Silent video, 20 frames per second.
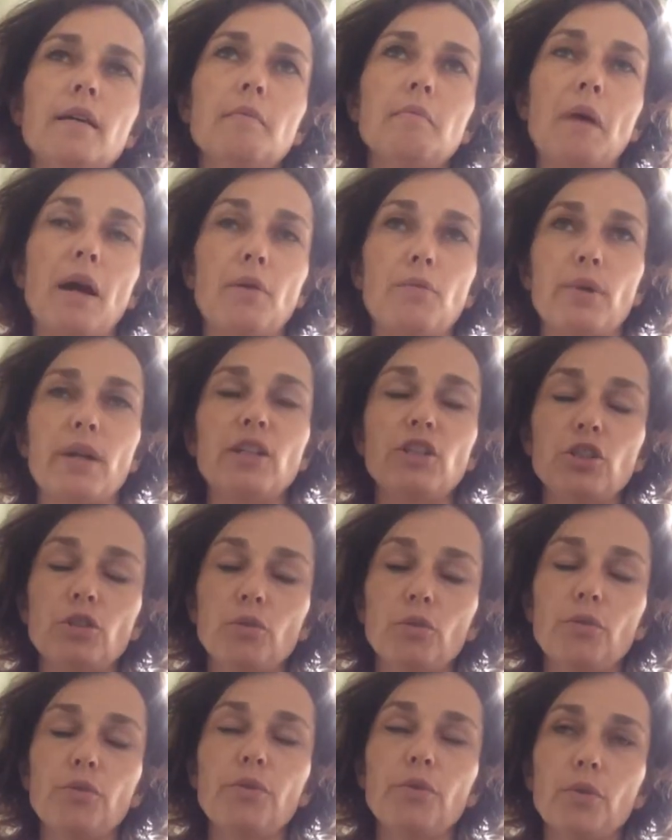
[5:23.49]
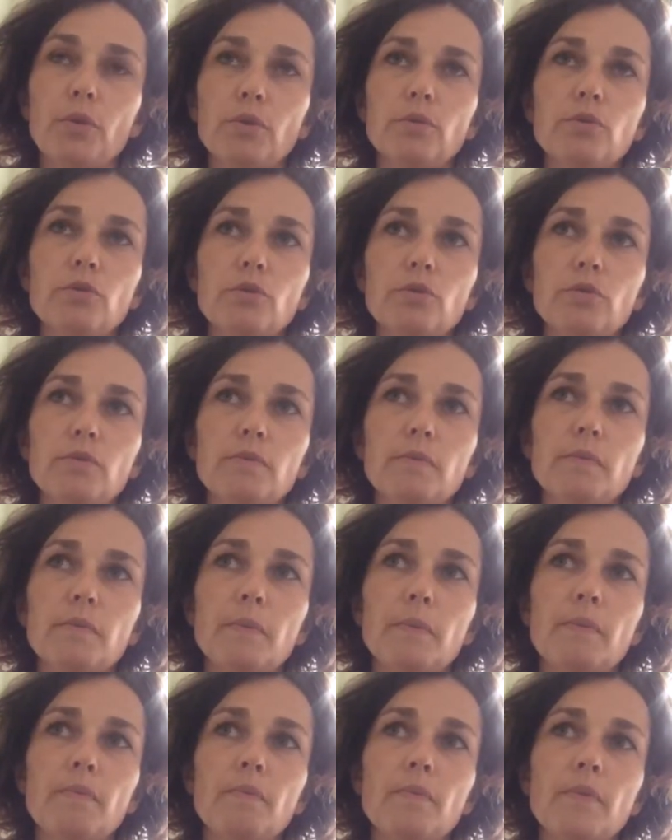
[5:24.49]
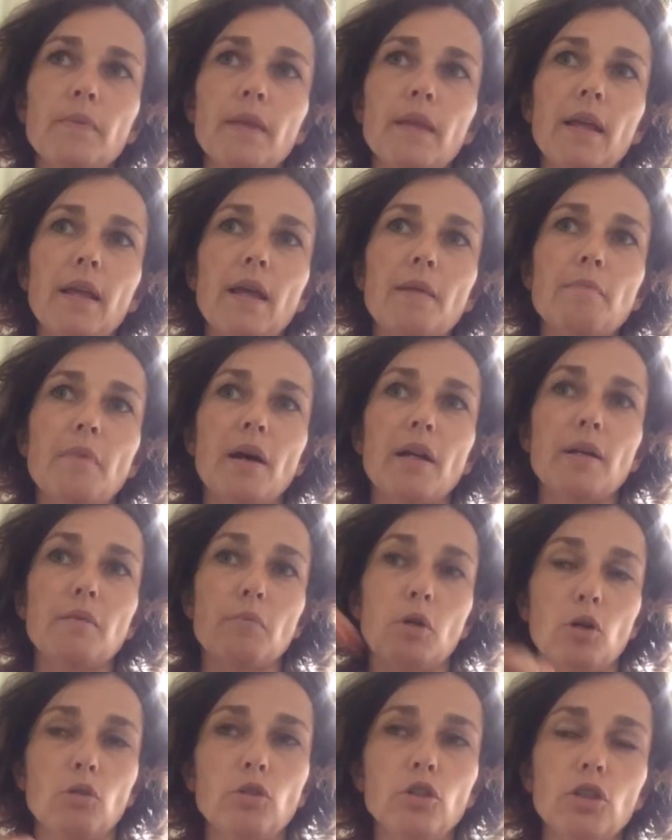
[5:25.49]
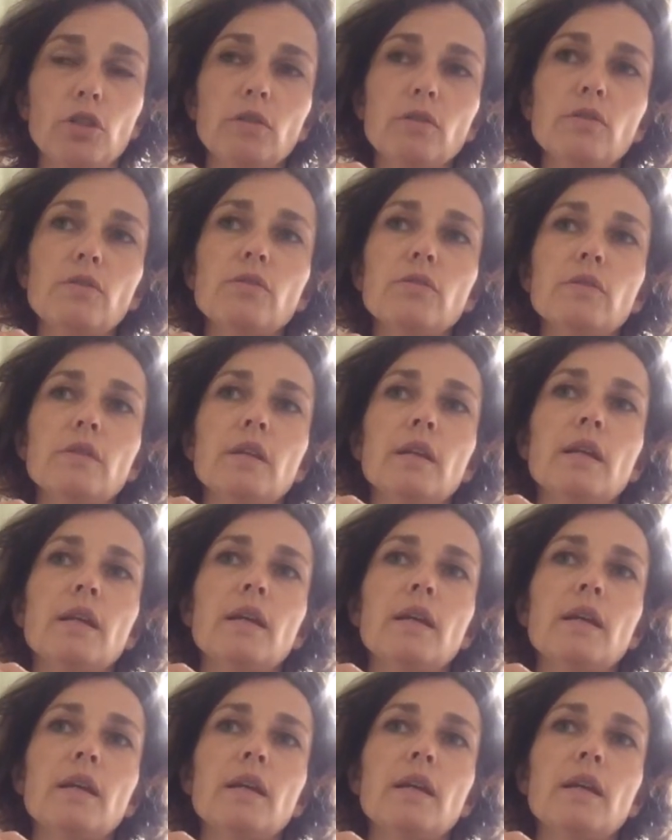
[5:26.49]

my rational thoughts and my emotions.